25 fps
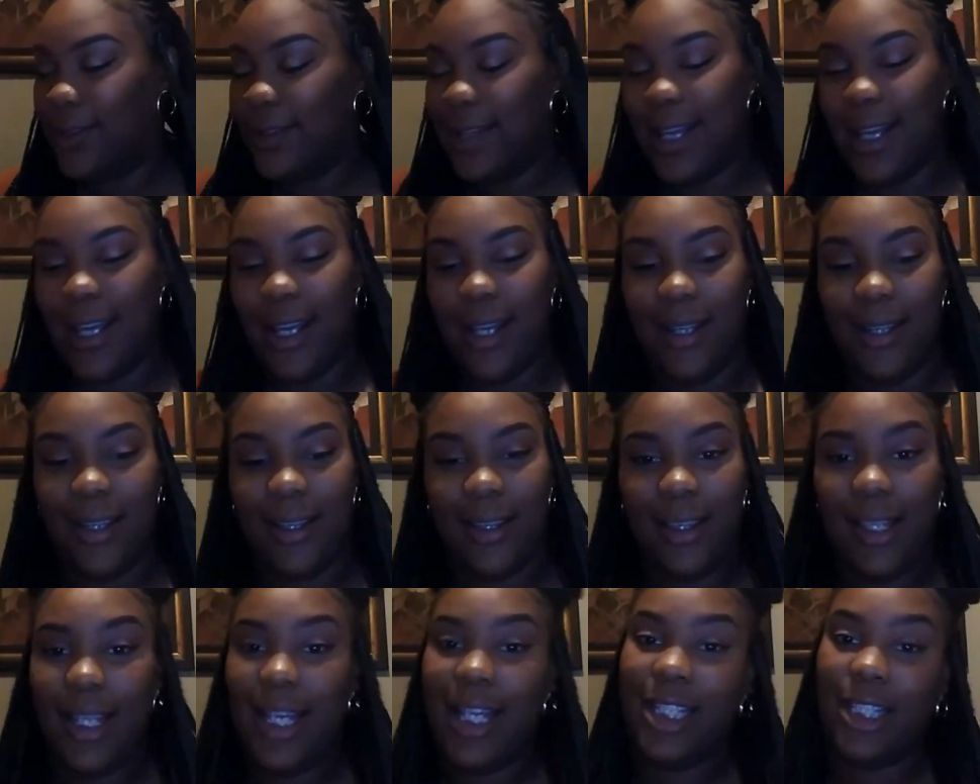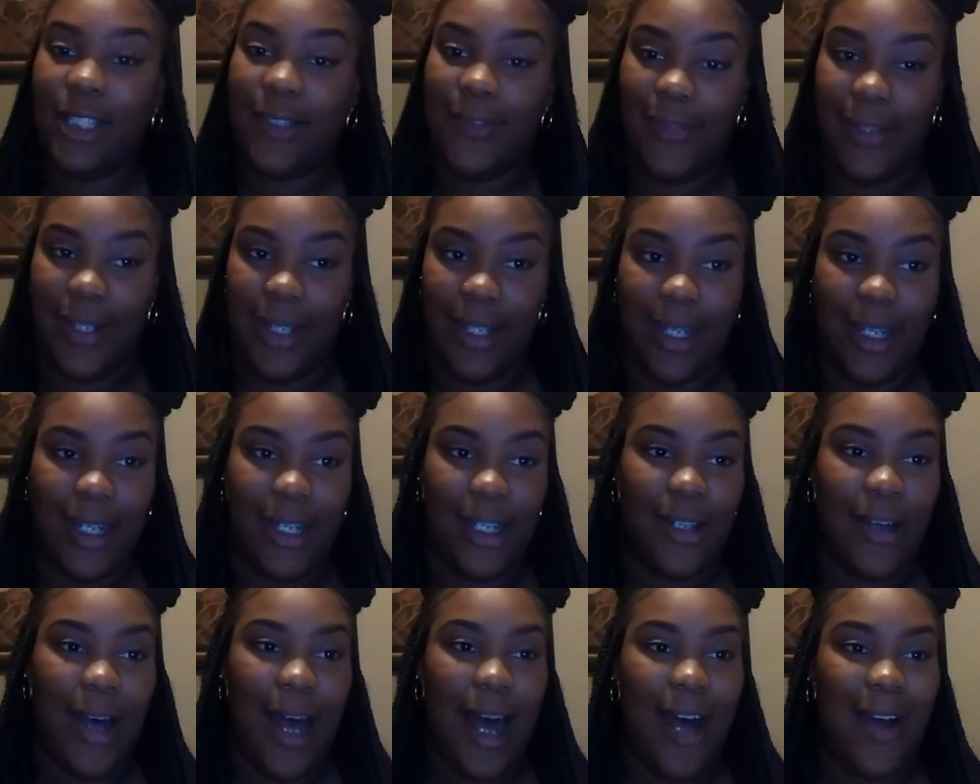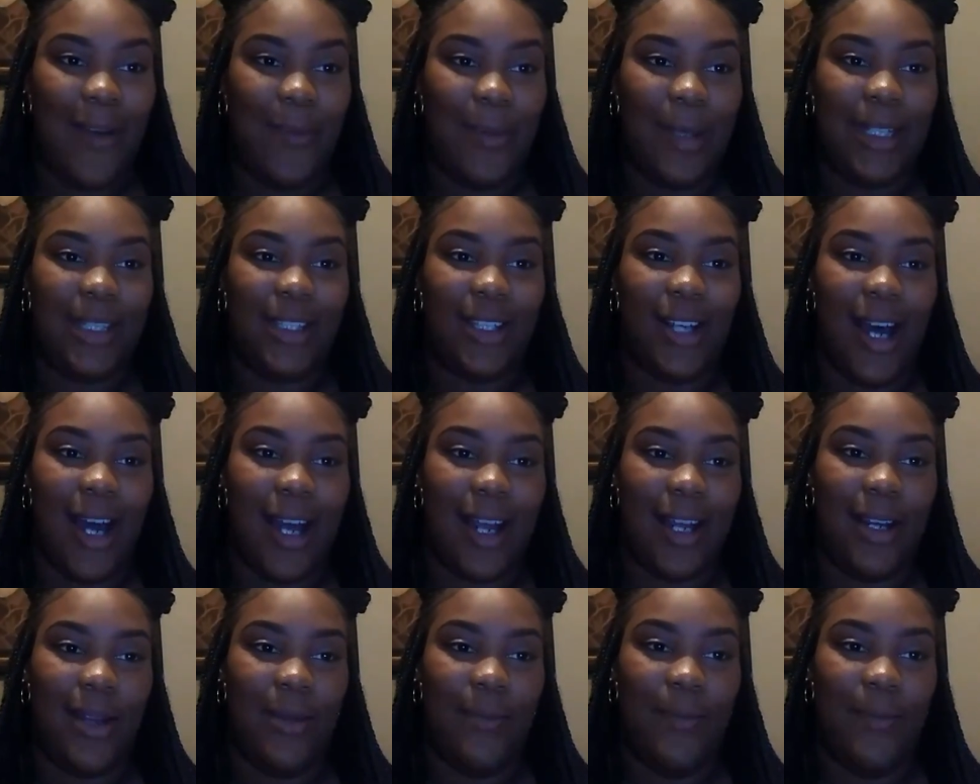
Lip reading: In this video, I'll be talking